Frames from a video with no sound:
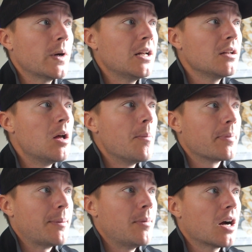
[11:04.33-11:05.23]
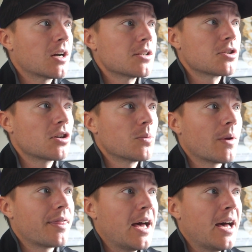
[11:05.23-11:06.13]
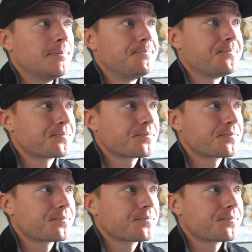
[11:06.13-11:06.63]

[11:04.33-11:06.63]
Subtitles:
well, but I'm not concerned with that.